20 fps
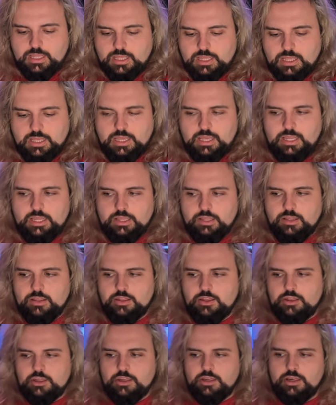
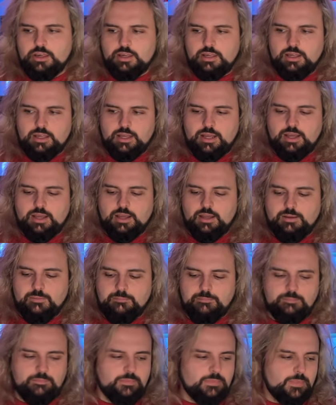each
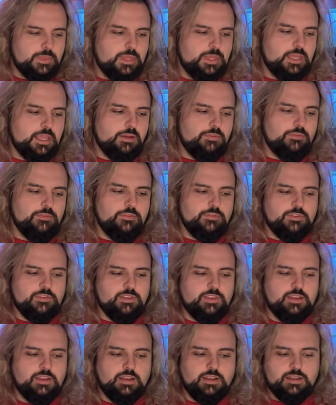
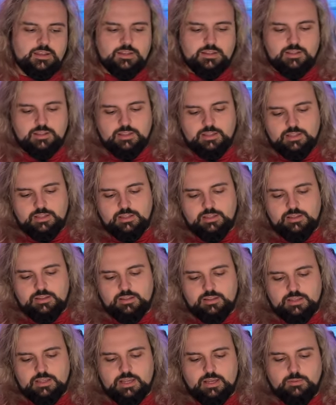Dumforter
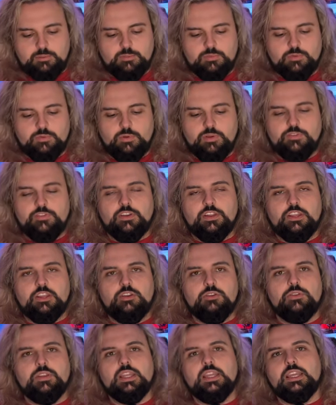comes with a
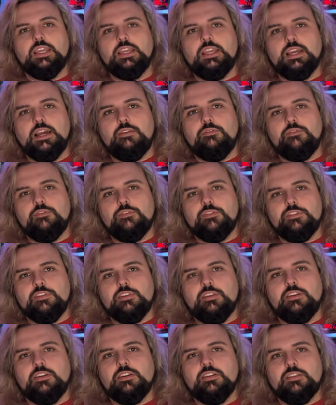unique
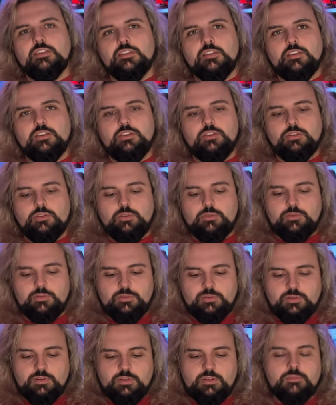comforter to
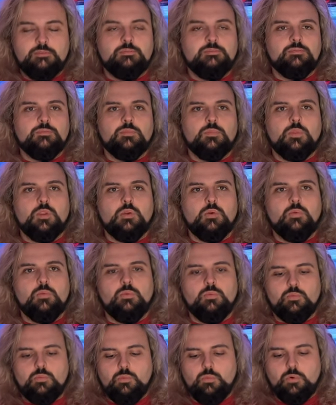
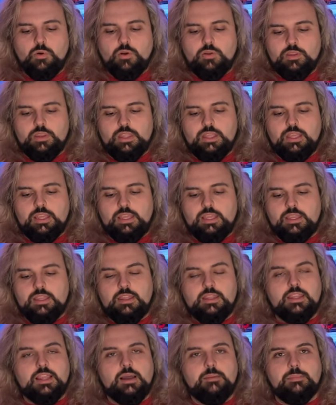what the
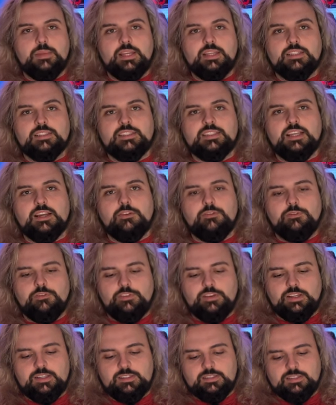dummy
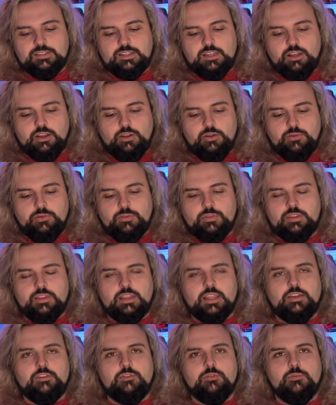itself is, so
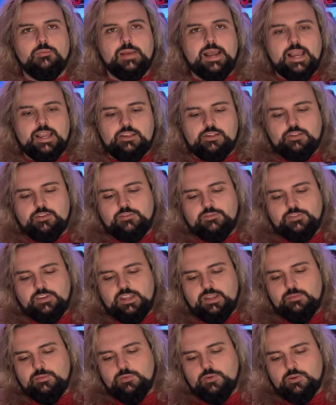they're all matched
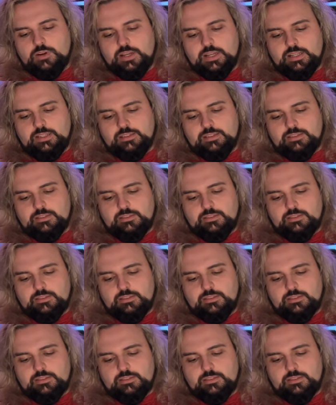theme wise.